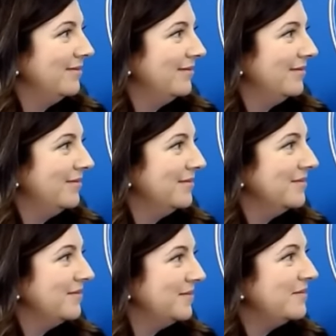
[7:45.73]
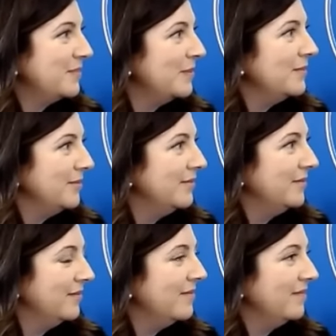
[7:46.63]

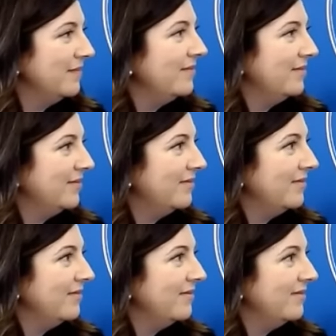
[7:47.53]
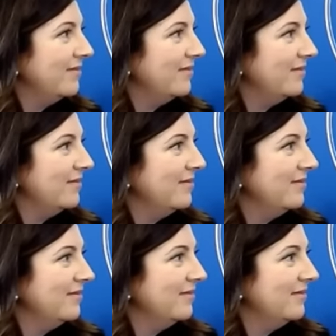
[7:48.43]

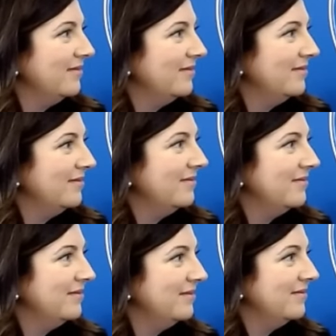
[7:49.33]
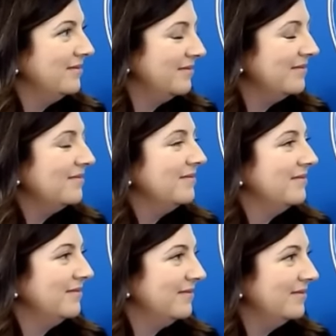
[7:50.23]

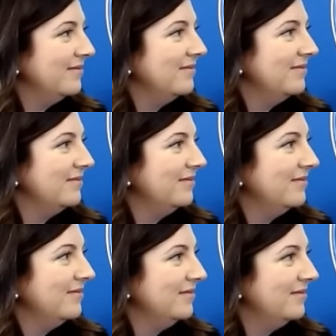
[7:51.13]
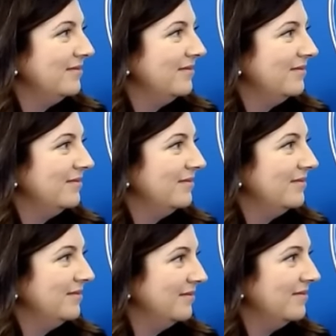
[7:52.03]

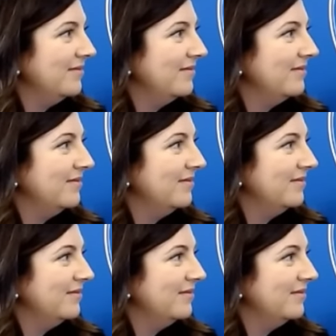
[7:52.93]
No words are spoken by the person on screen.